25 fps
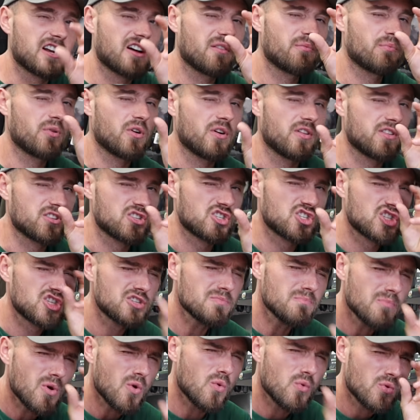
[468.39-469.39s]
I'll put the
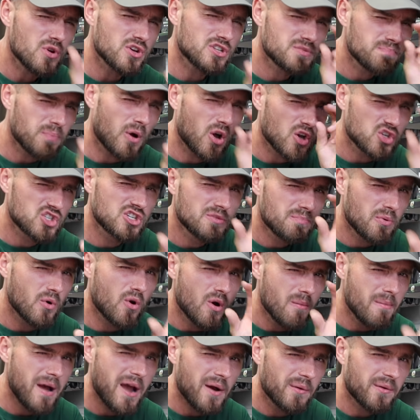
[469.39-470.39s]
smallest
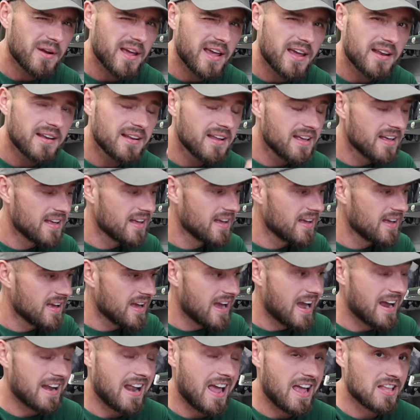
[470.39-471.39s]
possible amount in,
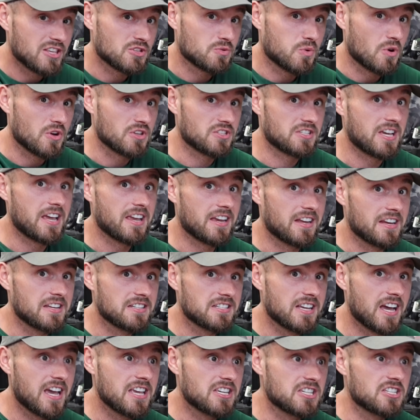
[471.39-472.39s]
and hence why it's taken
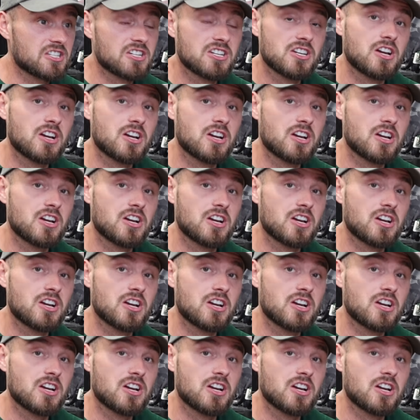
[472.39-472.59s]
us ages.